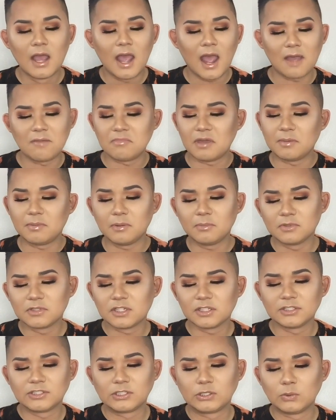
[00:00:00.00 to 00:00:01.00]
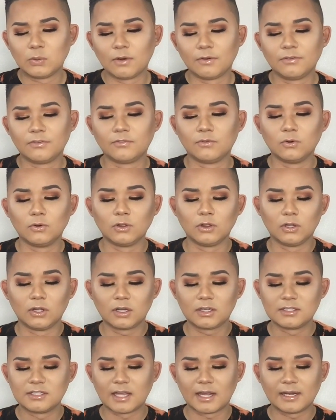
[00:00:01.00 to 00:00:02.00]
And maybe we'll just do a full
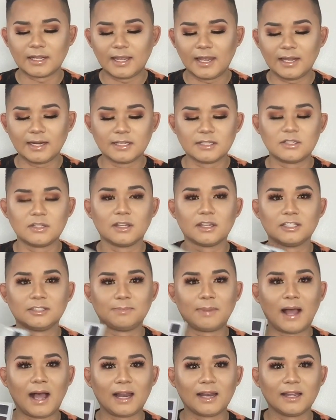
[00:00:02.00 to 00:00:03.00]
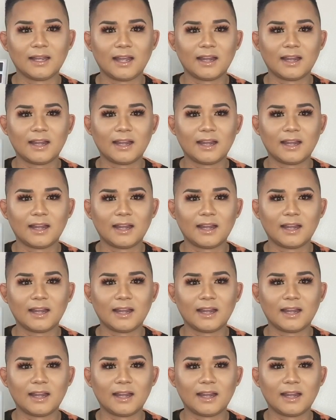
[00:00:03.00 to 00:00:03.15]
look dedicated to this palette.